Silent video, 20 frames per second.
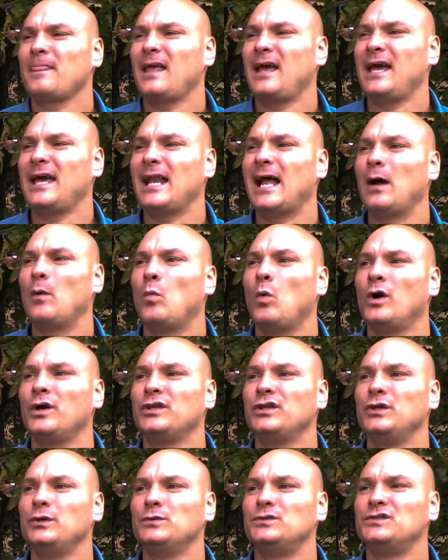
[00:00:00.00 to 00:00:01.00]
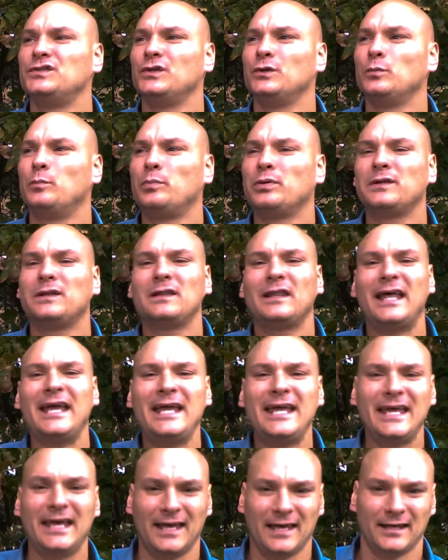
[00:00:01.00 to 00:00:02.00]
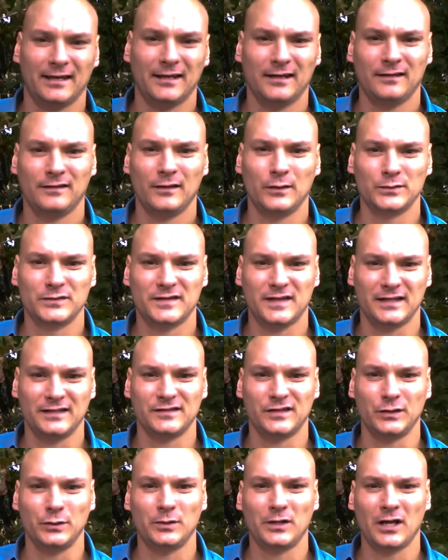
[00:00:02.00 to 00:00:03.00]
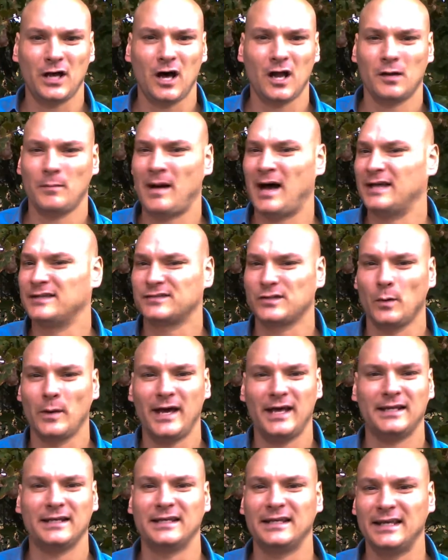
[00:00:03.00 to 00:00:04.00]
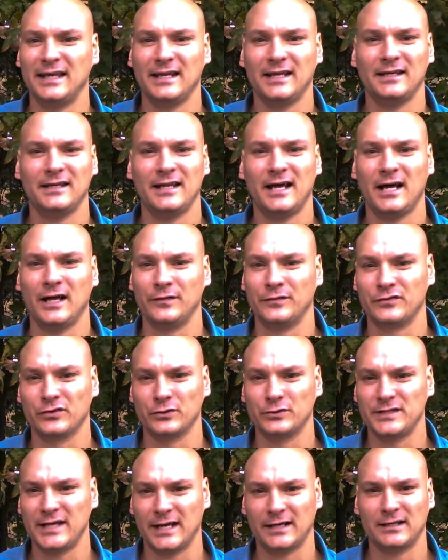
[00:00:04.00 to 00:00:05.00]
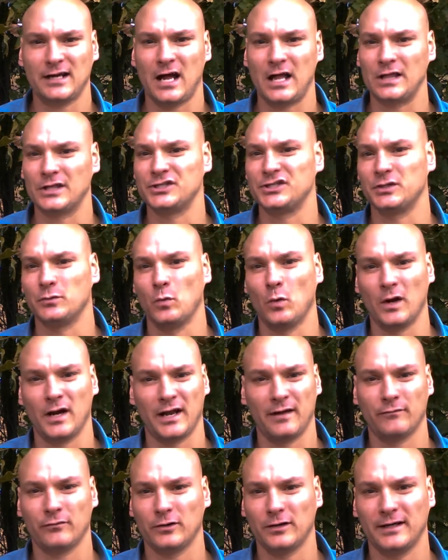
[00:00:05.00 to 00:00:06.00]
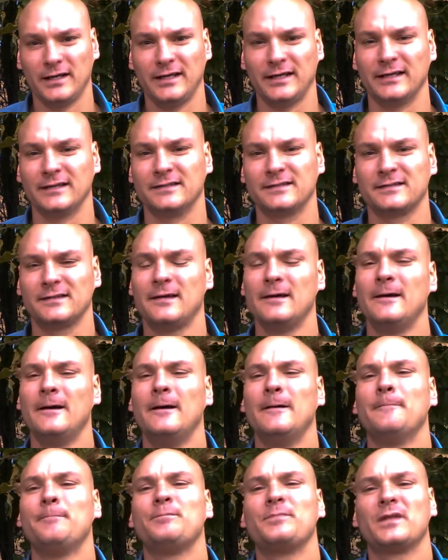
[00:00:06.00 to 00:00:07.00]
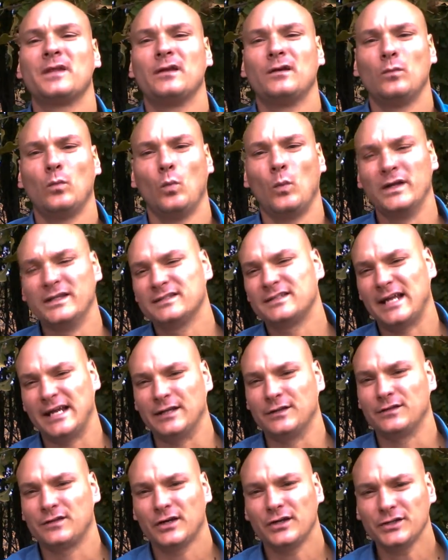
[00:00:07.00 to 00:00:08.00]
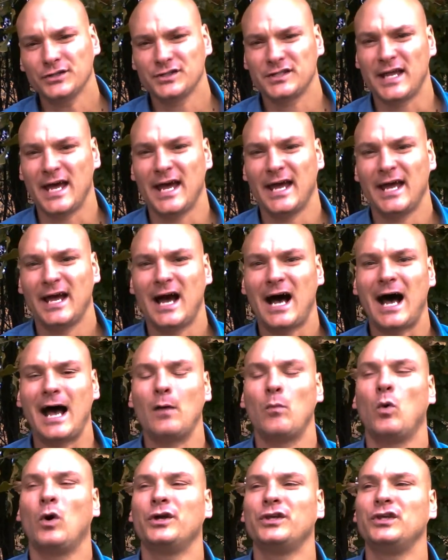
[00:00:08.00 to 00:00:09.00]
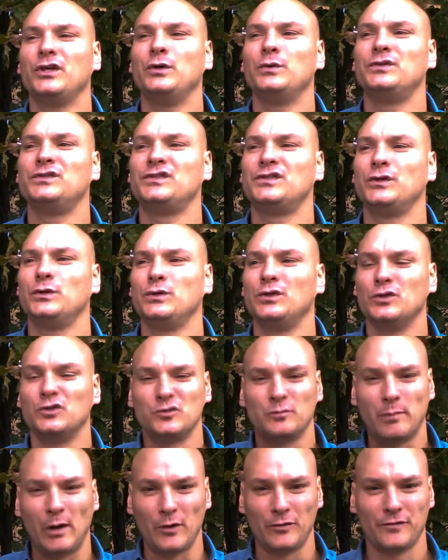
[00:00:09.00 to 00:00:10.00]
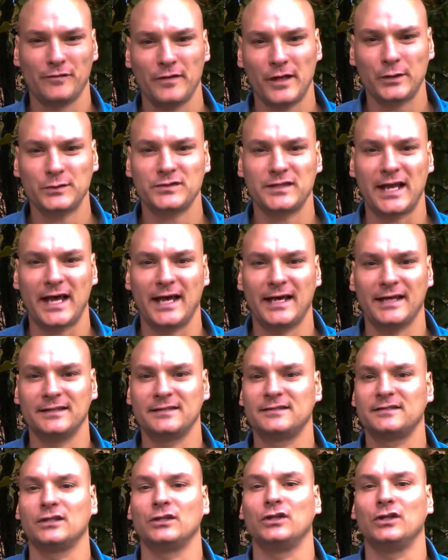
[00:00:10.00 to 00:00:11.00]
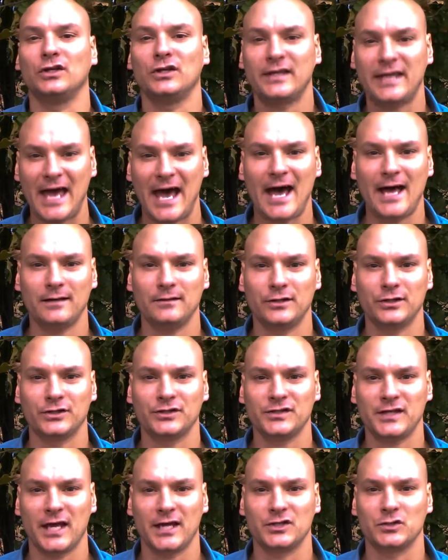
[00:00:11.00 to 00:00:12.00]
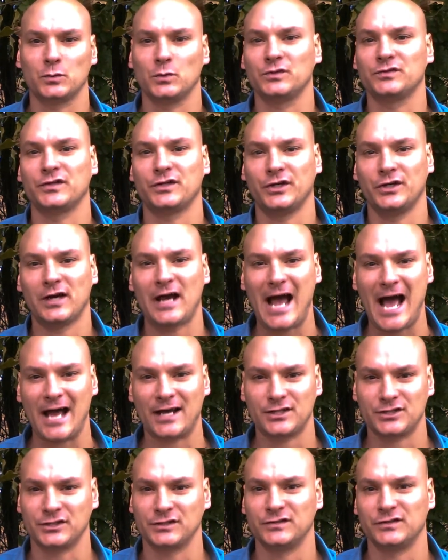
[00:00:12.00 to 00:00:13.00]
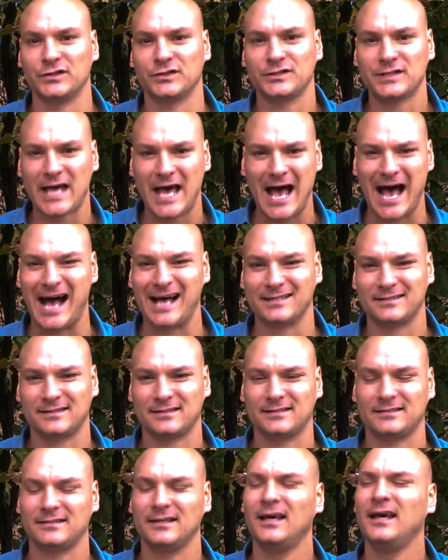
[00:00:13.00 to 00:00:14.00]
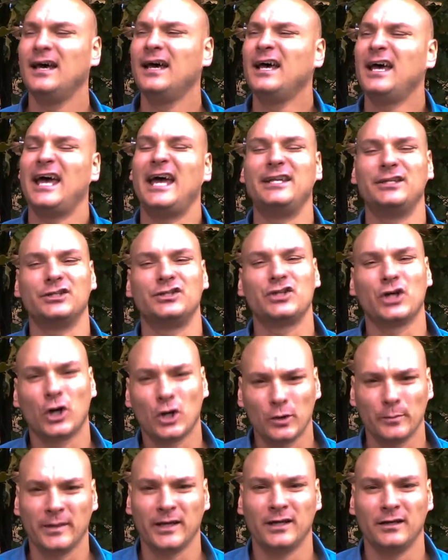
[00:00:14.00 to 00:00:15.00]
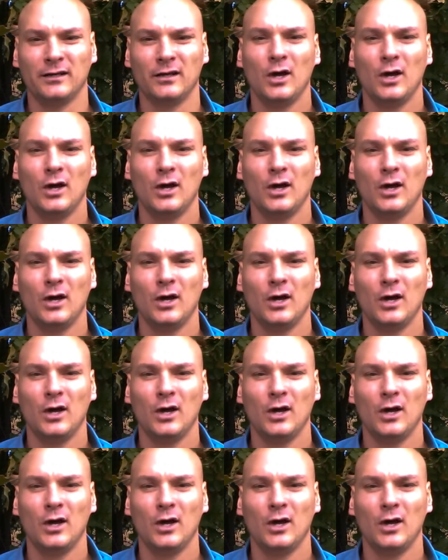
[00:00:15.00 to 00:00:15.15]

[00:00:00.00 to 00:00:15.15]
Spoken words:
And I want you to plan those things that you can automize. Go ahead and get it done through technology, whatever it is. Wednesday and Thursday, I want you to use both of those days to look at your schedules and your actions, your tasks, and determine